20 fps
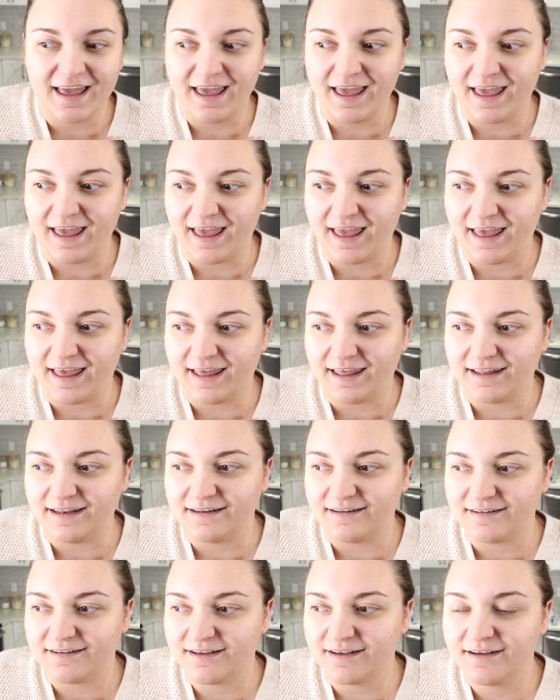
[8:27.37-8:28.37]

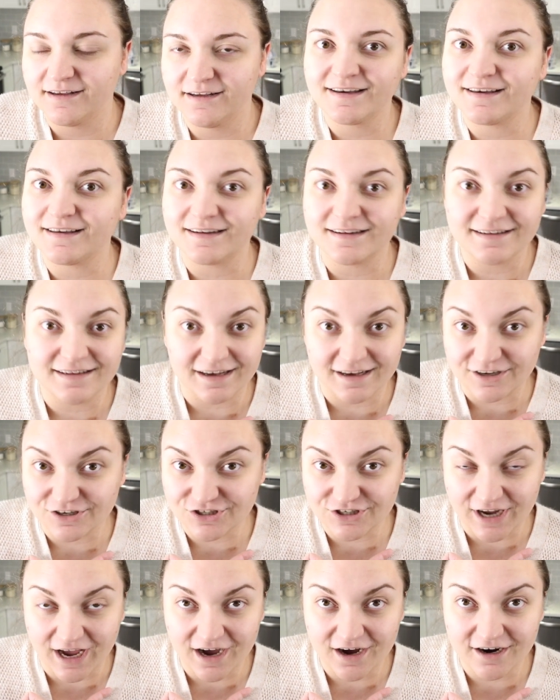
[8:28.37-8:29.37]
and gonna take a
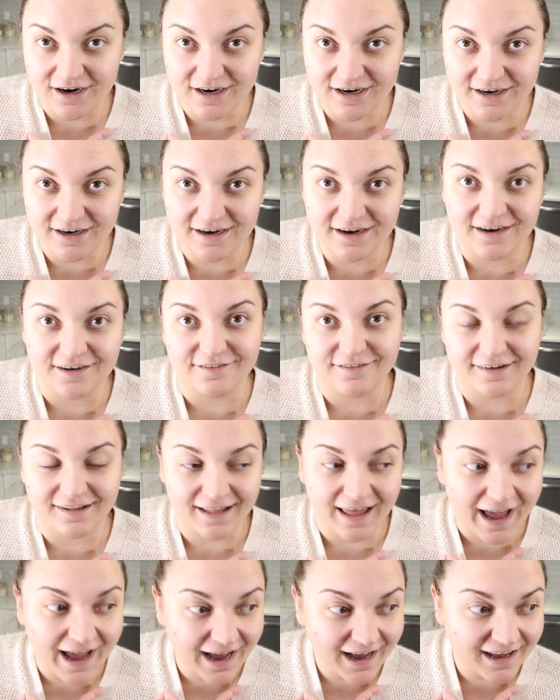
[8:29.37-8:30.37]
shower and
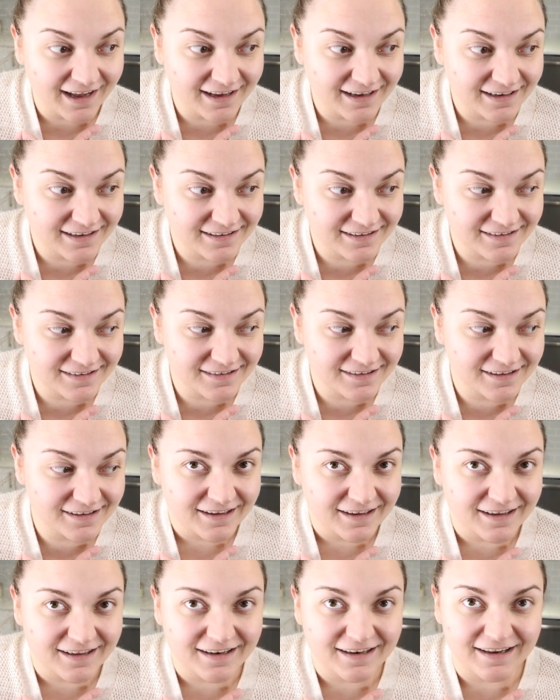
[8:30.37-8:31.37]
relax.
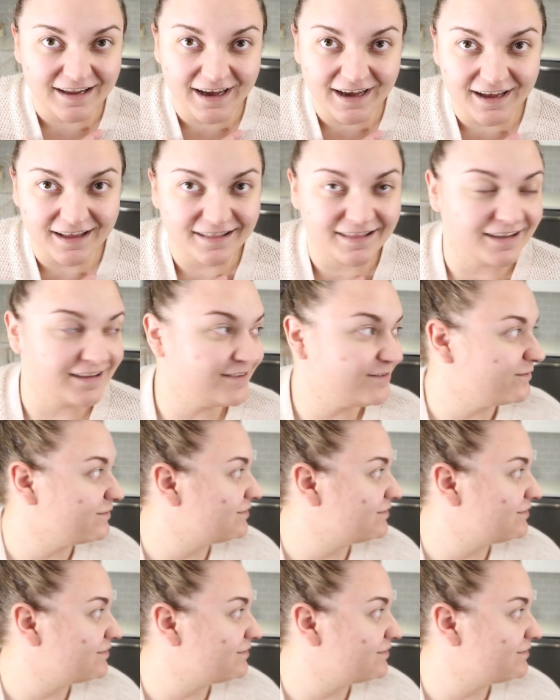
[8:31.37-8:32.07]
And yeah, that's